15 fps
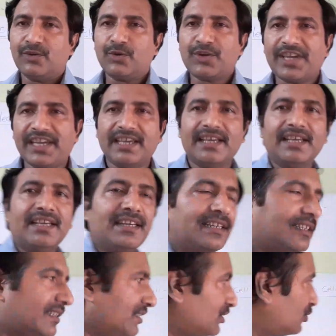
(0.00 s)
Okay,
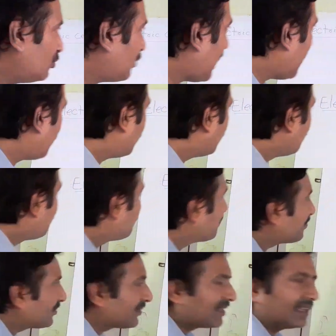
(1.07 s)
you have
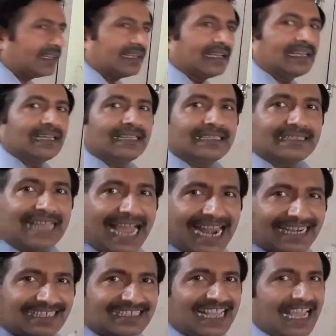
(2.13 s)
the
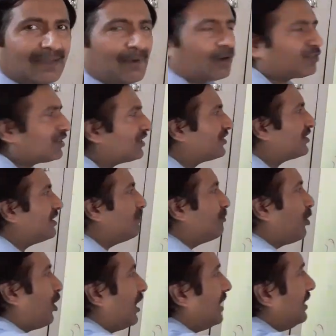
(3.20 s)
idea about its
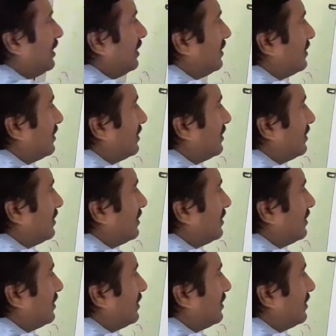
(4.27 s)
symbol.